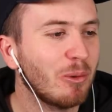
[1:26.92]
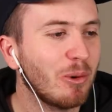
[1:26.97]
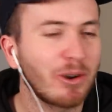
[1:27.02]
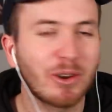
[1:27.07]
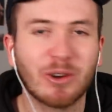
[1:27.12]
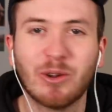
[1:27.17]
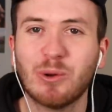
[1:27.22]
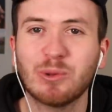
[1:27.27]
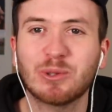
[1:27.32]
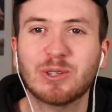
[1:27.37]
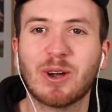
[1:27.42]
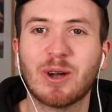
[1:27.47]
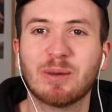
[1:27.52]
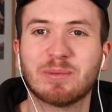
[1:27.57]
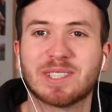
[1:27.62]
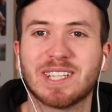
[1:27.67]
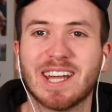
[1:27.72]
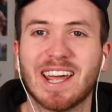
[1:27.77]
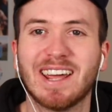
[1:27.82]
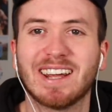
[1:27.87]
What an all-time
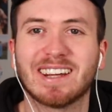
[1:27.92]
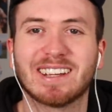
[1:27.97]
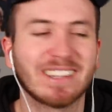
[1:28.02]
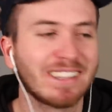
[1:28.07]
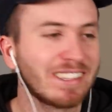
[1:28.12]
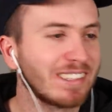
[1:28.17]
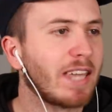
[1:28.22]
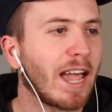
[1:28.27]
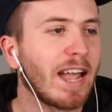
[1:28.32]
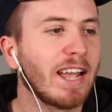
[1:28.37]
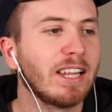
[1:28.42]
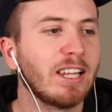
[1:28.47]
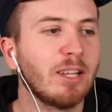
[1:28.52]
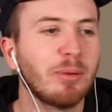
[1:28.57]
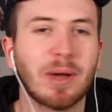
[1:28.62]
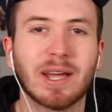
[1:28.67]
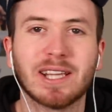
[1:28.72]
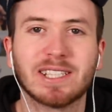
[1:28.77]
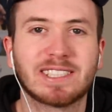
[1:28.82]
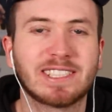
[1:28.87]
snag. Caleb
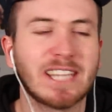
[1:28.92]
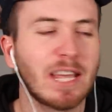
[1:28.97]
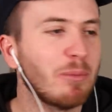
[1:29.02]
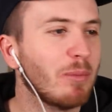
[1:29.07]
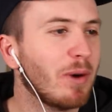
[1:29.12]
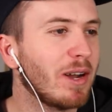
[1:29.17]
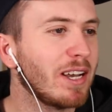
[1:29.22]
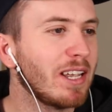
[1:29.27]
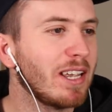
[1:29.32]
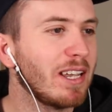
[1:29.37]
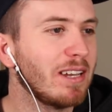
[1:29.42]
has sent one